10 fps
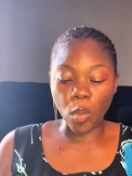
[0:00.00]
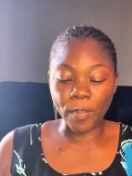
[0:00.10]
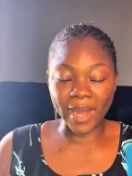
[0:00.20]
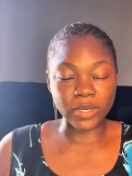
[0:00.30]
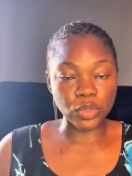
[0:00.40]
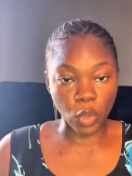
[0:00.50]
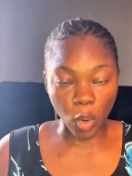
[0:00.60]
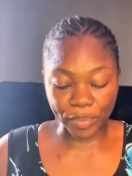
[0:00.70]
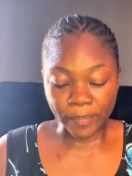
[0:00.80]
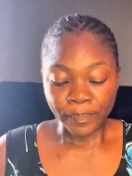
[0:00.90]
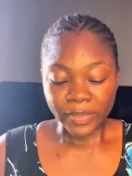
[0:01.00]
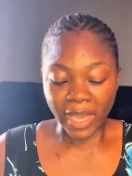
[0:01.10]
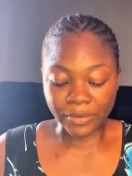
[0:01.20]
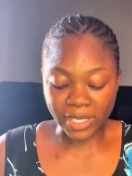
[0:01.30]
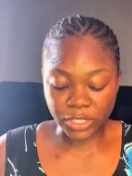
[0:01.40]
back, you copy. Now
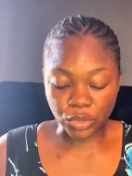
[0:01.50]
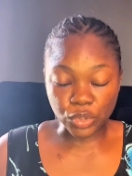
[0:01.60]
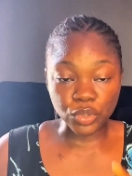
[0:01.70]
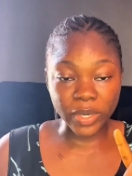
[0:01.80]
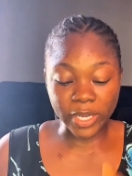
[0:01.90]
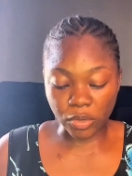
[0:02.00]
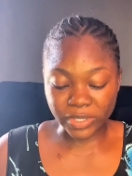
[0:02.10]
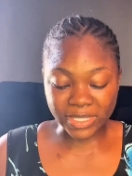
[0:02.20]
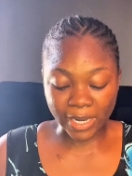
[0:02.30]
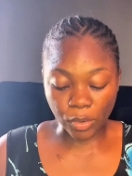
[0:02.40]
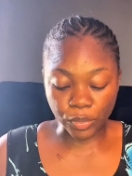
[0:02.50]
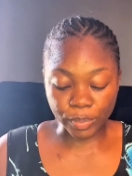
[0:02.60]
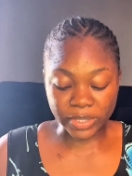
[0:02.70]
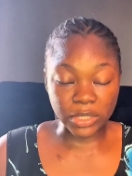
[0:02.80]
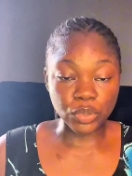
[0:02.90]
another thing you do, you click on the download
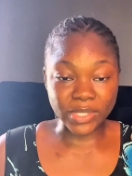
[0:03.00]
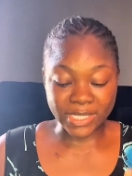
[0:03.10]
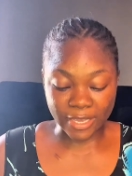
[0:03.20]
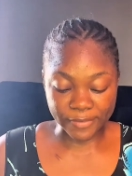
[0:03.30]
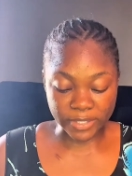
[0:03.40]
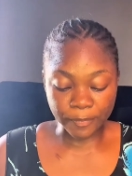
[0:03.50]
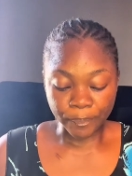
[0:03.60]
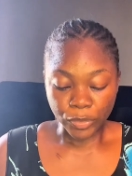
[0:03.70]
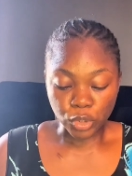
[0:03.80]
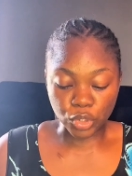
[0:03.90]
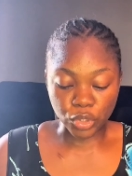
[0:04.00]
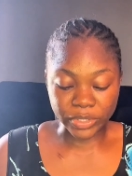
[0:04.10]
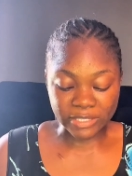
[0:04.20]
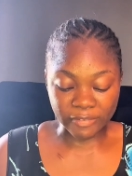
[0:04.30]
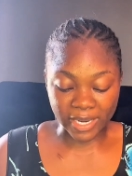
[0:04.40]
button, you save it to your
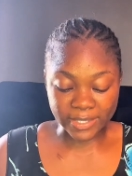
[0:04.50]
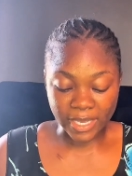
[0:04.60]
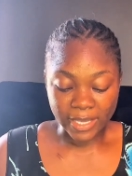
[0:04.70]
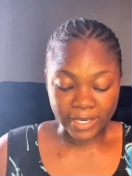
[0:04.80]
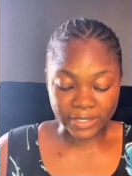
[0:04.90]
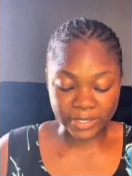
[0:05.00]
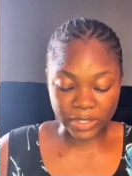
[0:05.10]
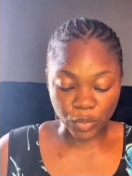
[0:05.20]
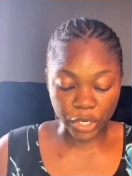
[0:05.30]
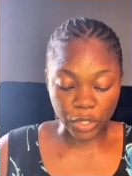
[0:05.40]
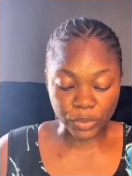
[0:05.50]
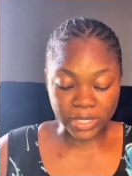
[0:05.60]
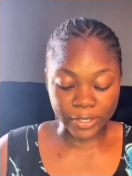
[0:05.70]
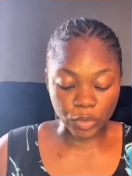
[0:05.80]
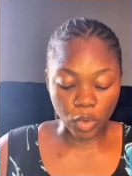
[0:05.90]
device. Now this is what it looks
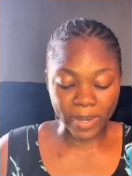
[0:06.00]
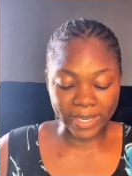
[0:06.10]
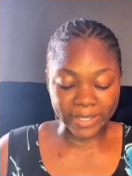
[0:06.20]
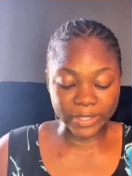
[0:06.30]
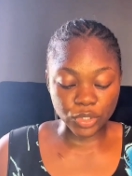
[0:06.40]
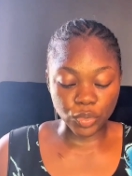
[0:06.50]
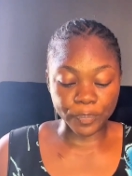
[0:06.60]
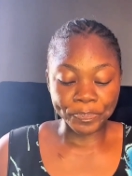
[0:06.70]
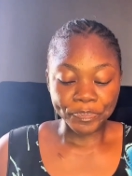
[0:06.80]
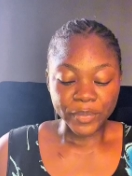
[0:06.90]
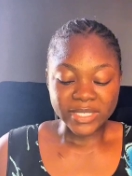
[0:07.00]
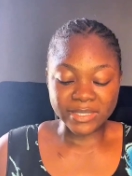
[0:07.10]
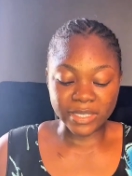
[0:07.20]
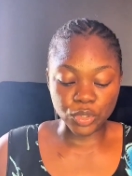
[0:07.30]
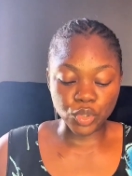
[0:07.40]
like. You go back again to
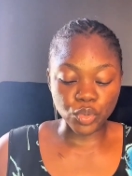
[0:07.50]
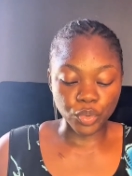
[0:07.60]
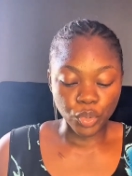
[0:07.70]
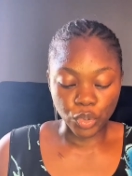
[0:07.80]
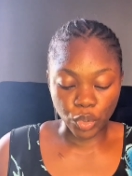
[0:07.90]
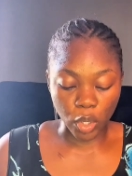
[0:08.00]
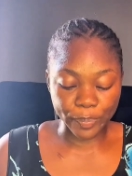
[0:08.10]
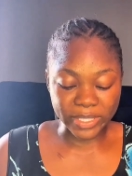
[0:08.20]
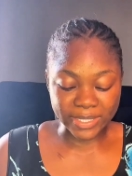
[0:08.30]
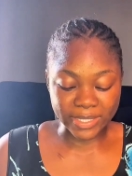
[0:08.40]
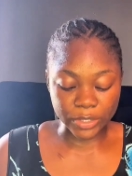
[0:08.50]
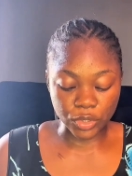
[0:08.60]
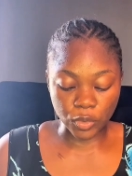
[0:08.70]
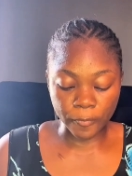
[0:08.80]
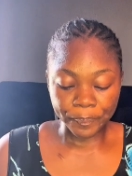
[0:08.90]
scene 2, you copy the scene
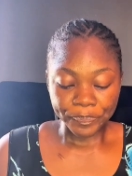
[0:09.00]
2